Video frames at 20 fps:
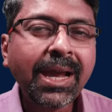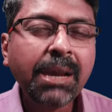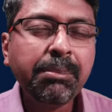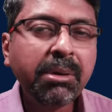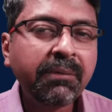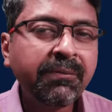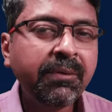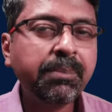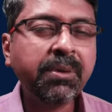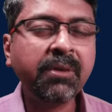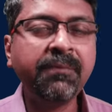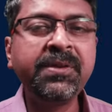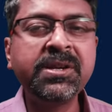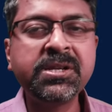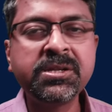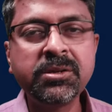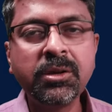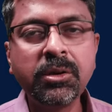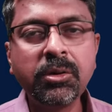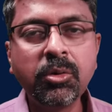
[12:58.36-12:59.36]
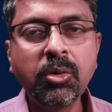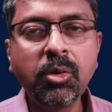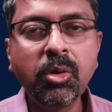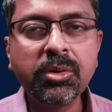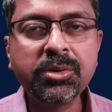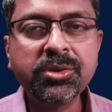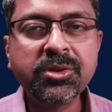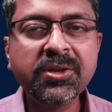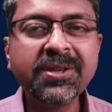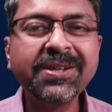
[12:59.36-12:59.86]
help of a professional
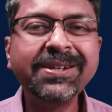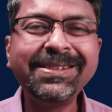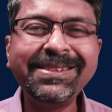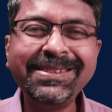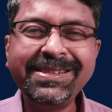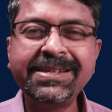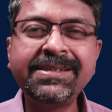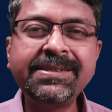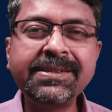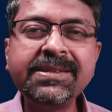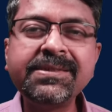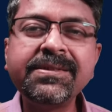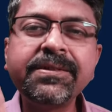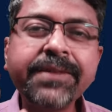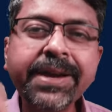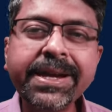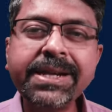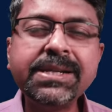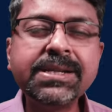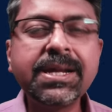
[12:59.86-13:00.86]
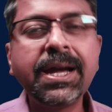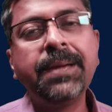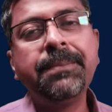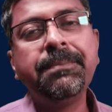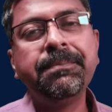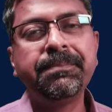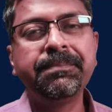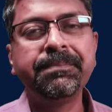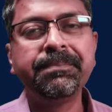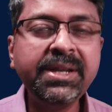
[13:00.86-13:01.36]
coach, this is the right
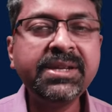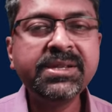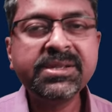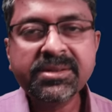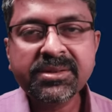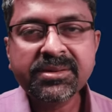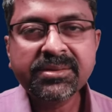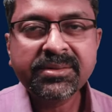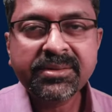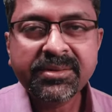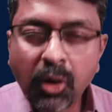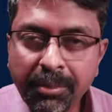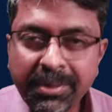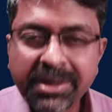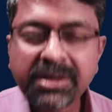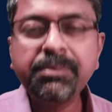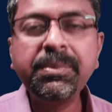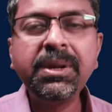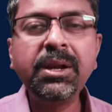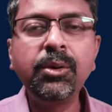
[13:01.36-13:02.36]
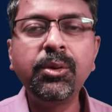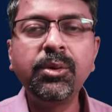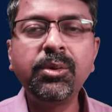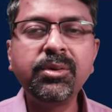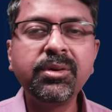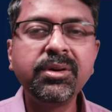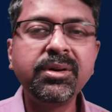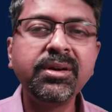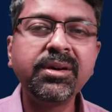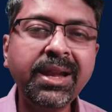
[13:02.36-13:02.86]
time. Please comment below
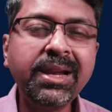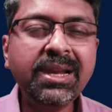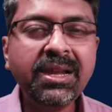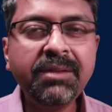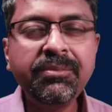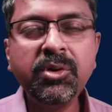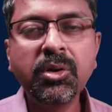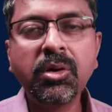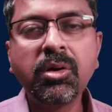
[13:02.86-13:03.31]
and leave